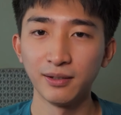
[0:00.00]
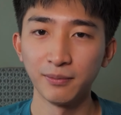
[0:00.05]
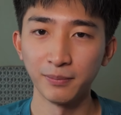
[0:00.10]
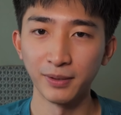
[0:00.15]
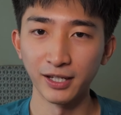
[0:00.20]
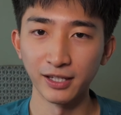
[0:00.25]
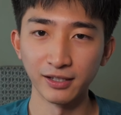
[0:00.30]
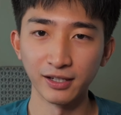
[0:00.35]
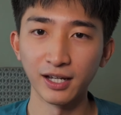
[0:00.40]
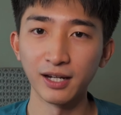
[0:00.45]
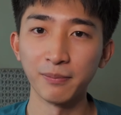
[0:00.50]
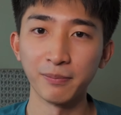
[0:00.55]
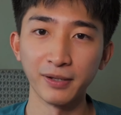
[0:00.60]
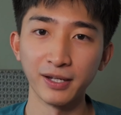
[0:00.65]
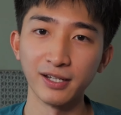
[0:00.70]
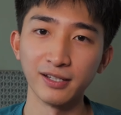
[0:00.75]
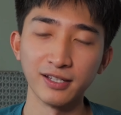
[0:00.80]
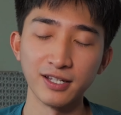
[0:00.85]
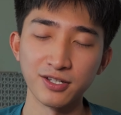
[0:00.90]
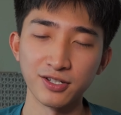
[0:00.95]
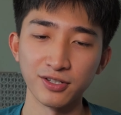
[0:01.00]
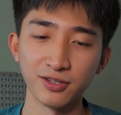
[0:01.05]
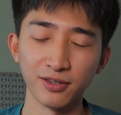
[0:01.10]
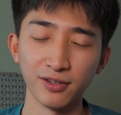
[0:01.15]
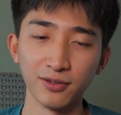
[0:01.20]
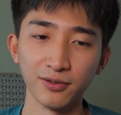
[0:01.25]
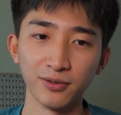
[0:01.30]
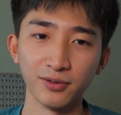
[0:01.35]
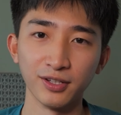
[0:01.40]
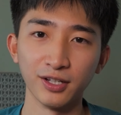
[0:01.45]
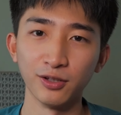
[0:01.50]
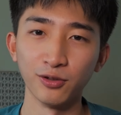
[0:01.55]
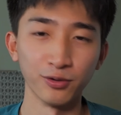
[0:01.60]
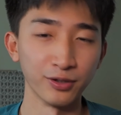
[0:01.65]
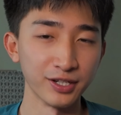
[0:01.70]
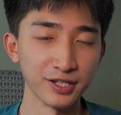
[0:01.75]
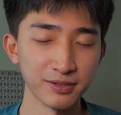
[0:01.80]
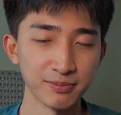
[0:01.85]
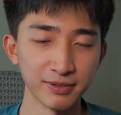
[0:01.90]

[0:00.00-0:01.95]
but you gotta pay attention to the loading